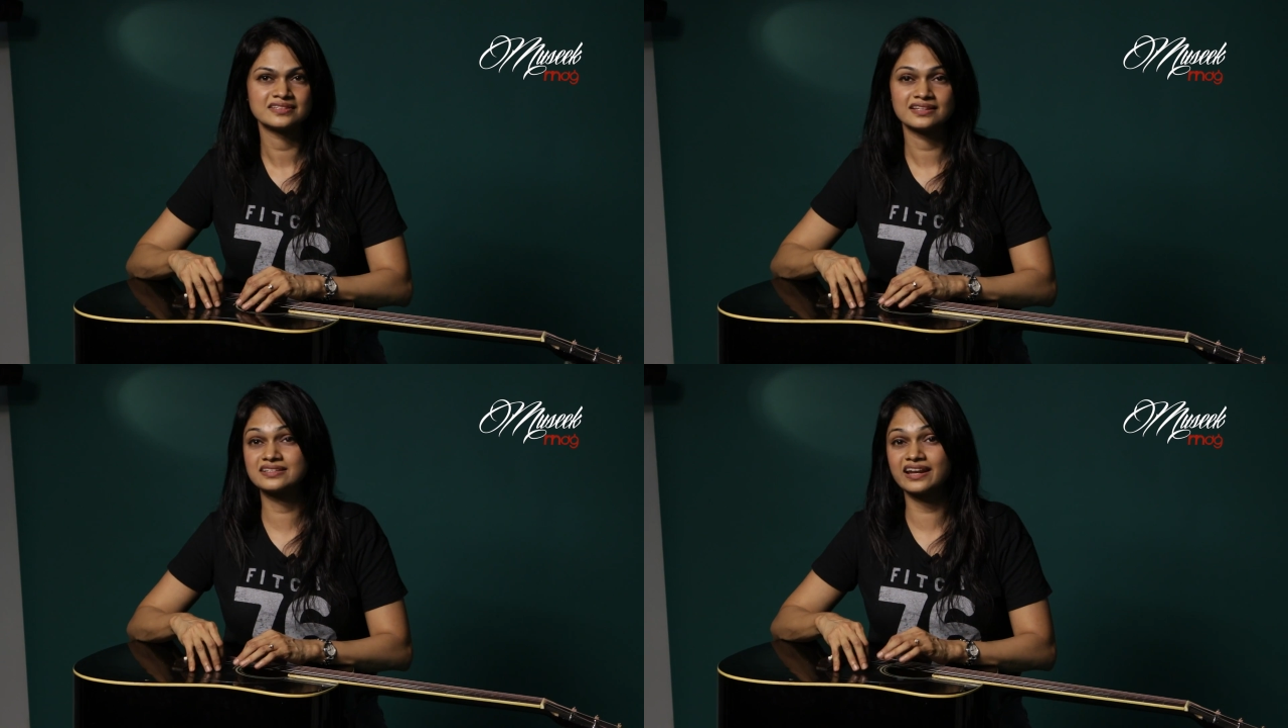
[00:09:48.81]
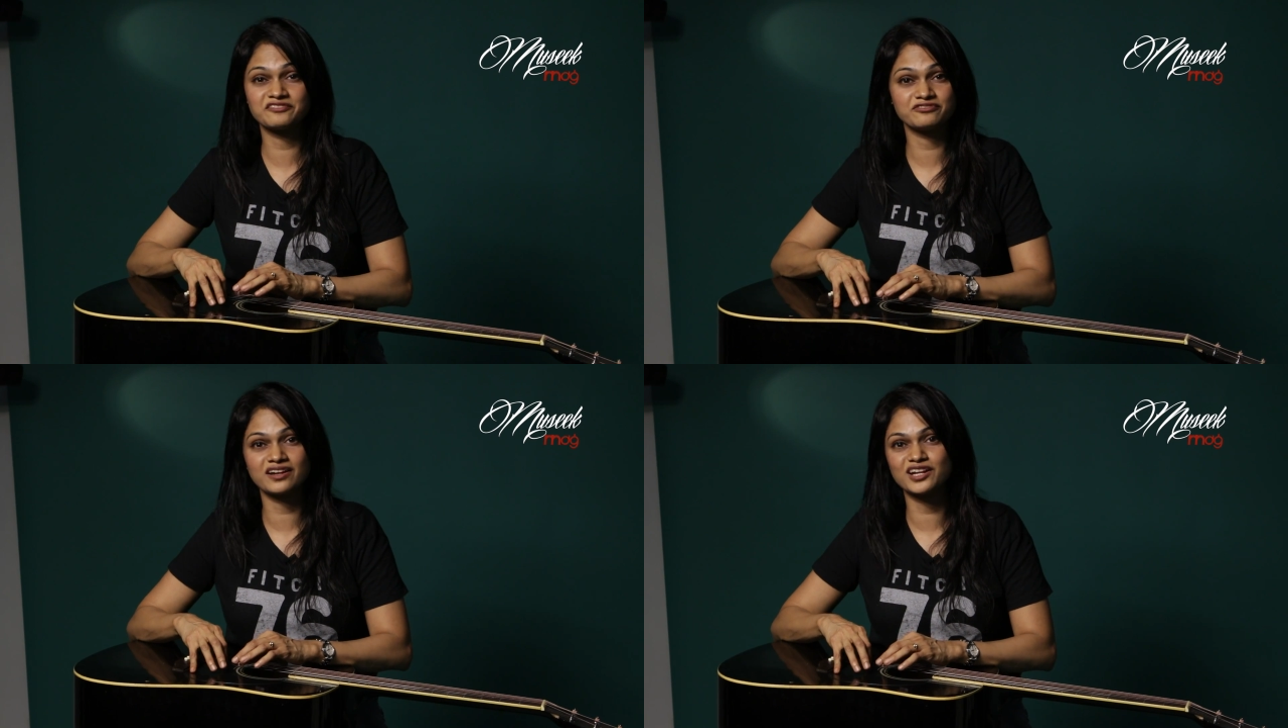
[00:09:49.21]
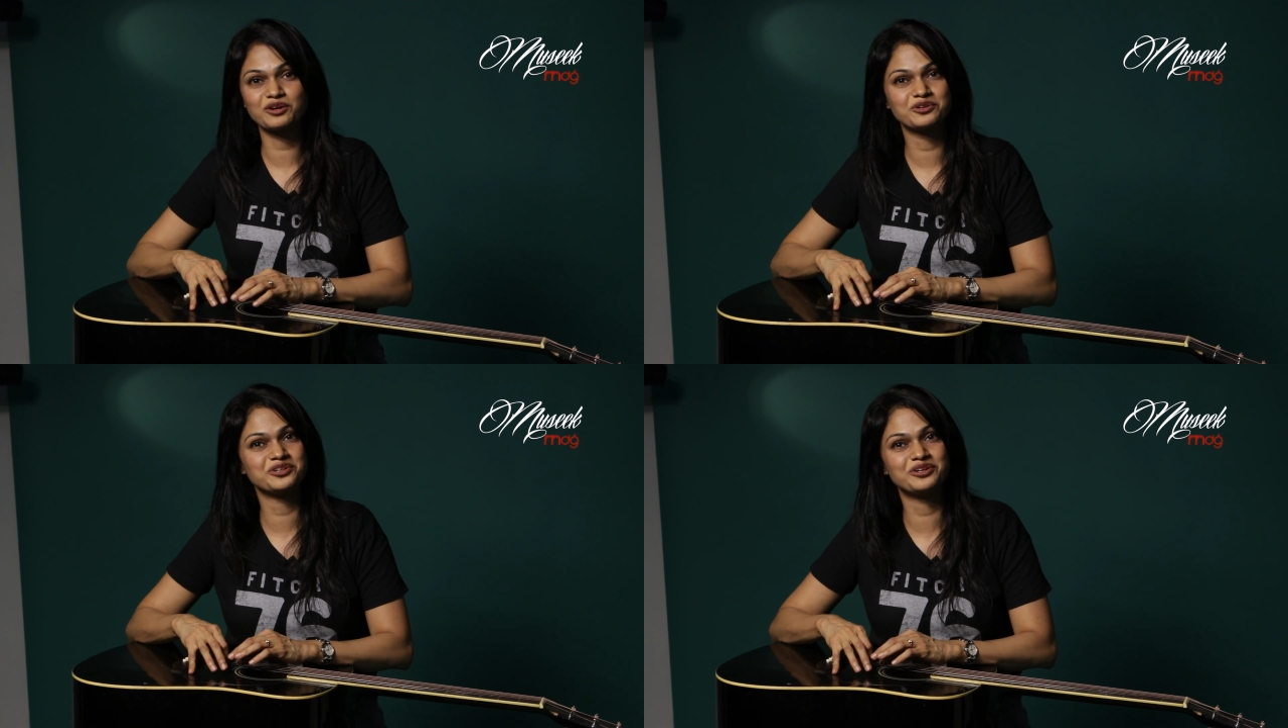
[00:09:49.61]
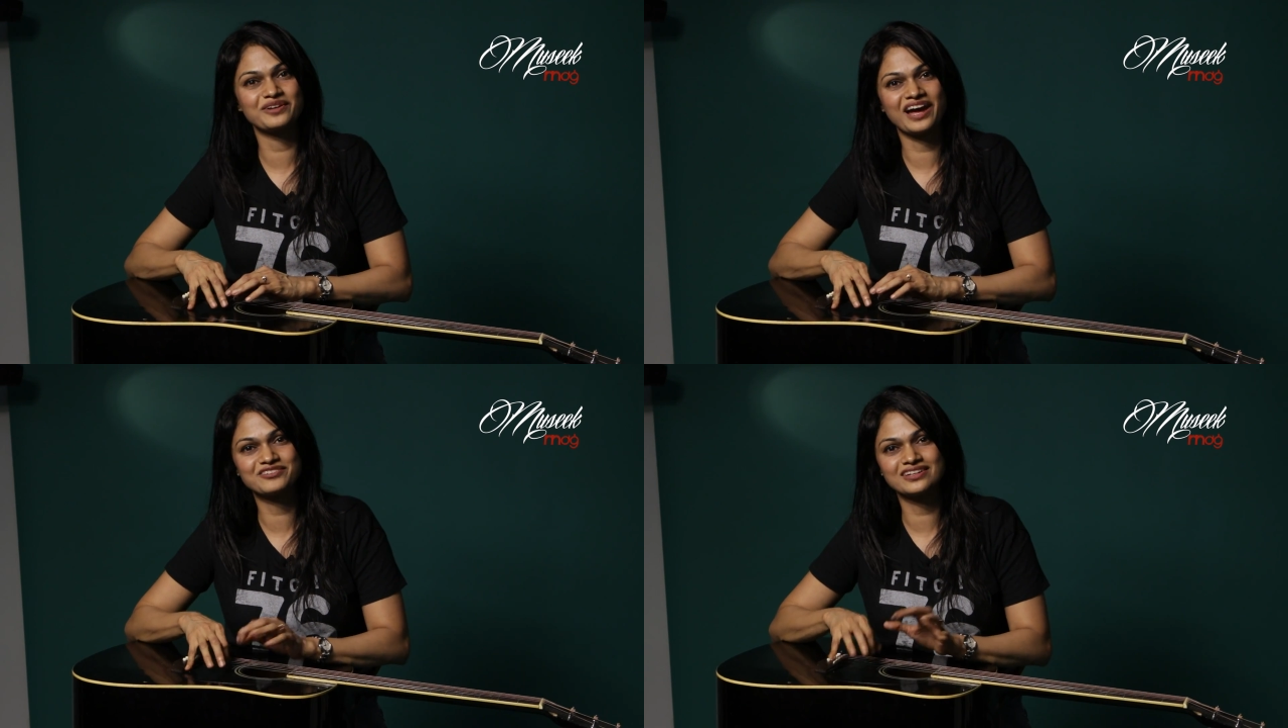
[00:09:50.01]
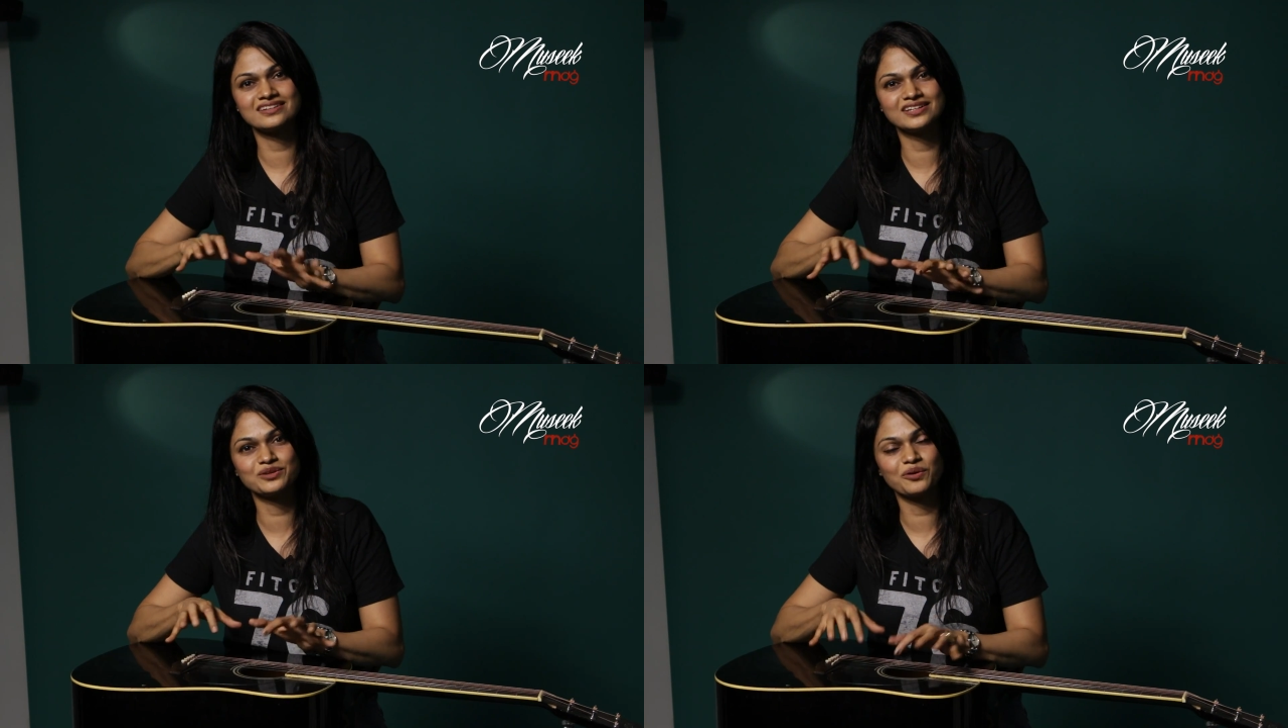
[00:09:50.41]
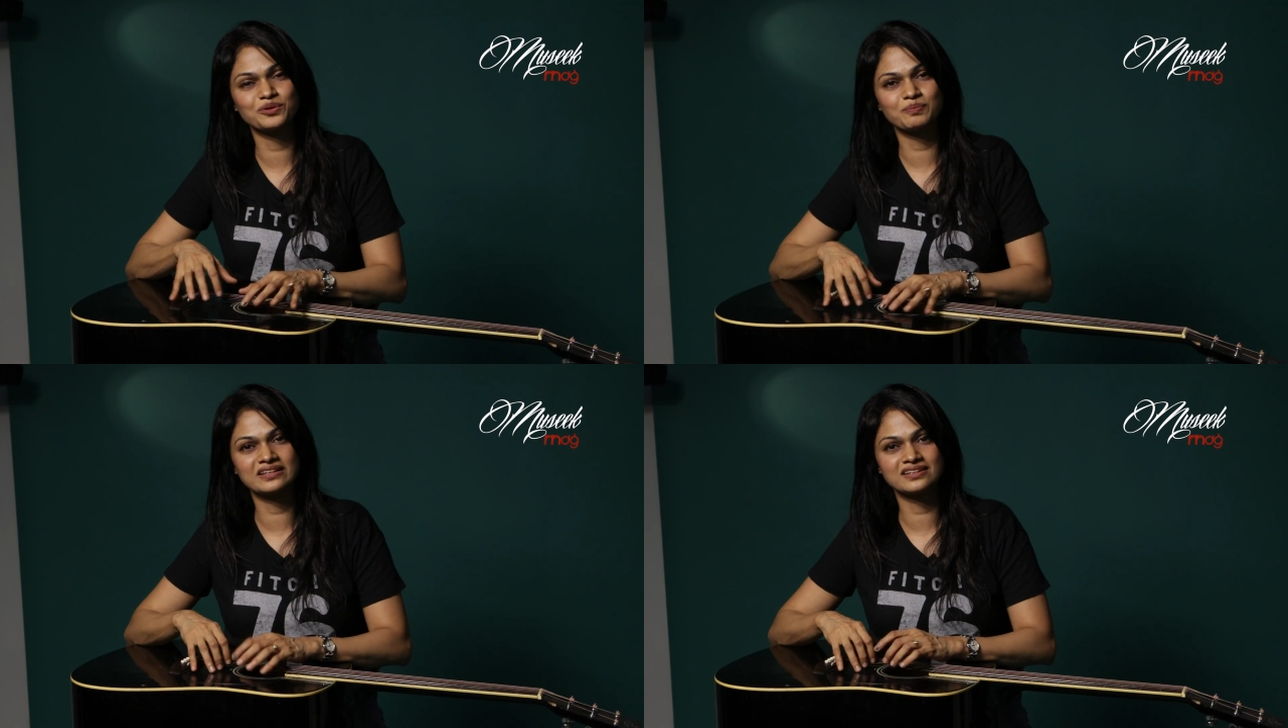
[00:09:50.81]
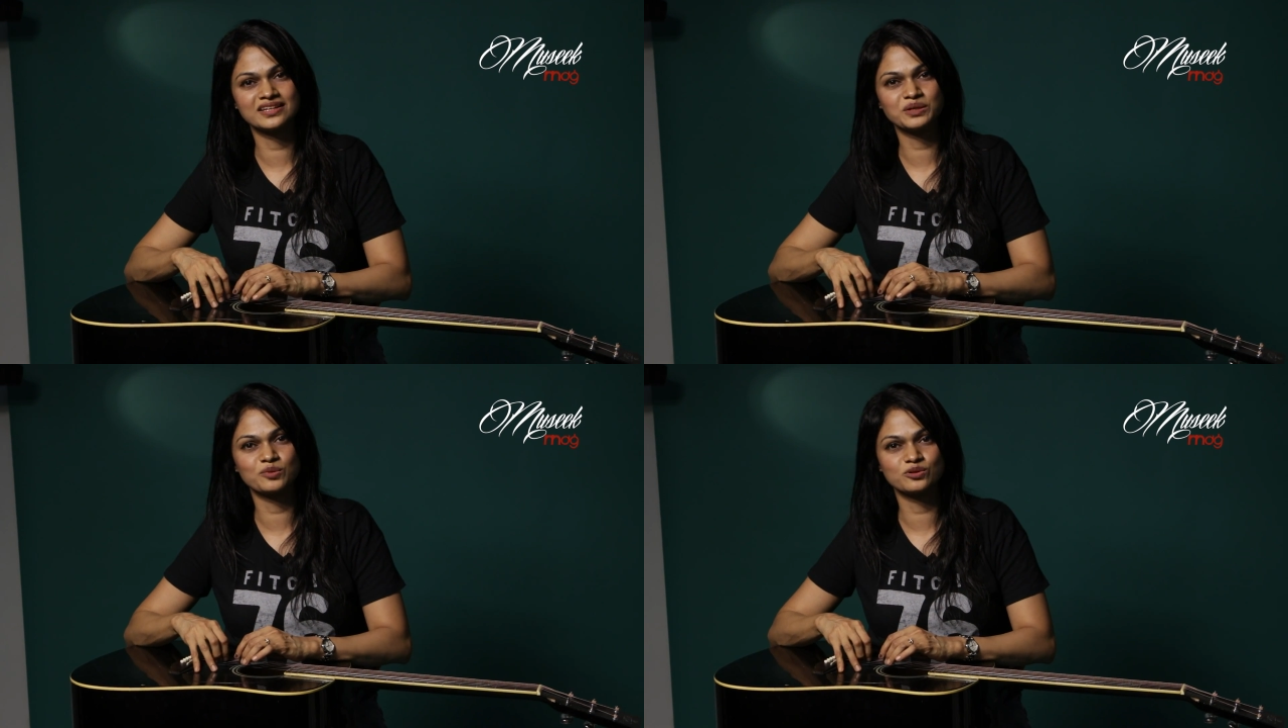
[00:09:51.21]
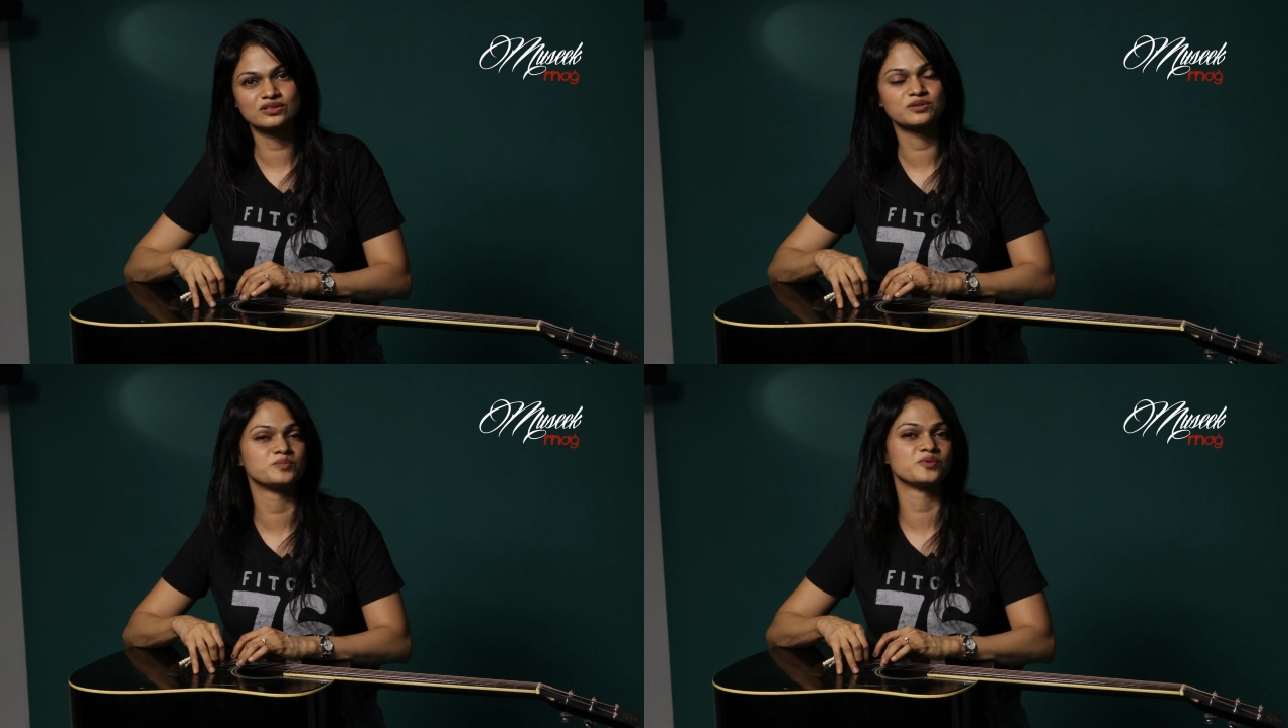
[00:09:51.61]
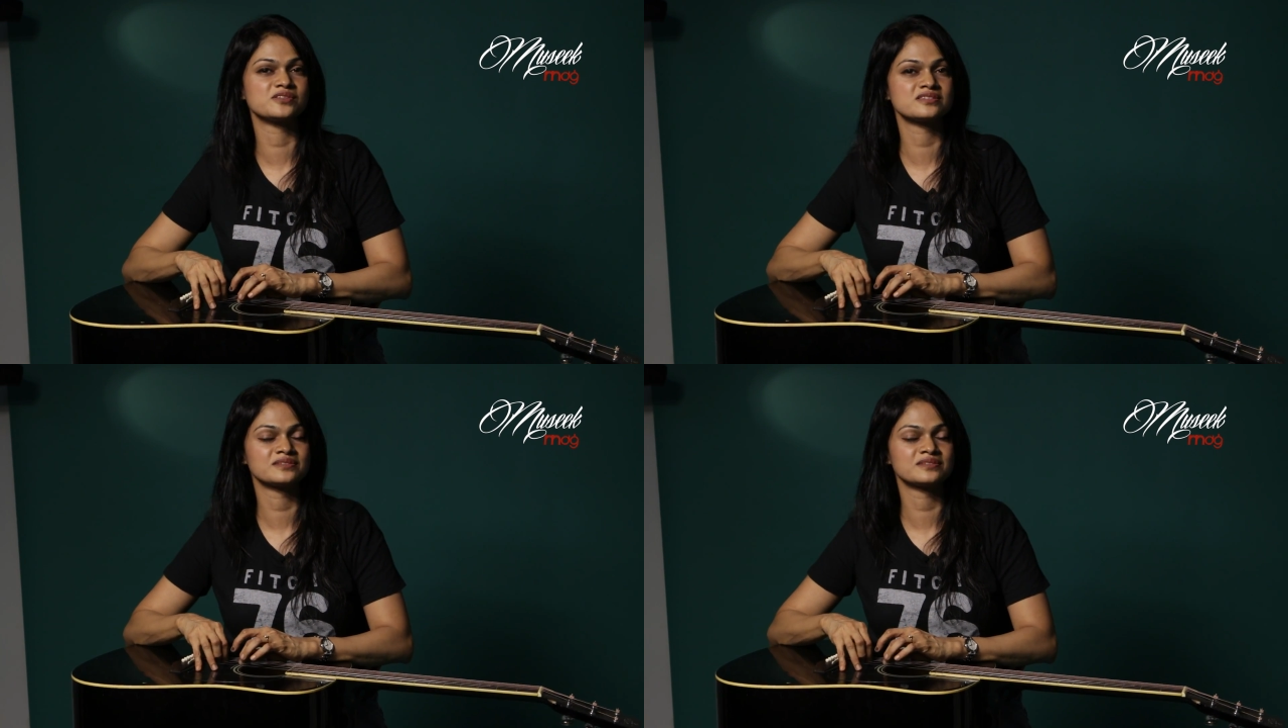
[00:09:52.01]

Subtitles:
It's great fun now. You don't have to really know to play the keyboard to compose.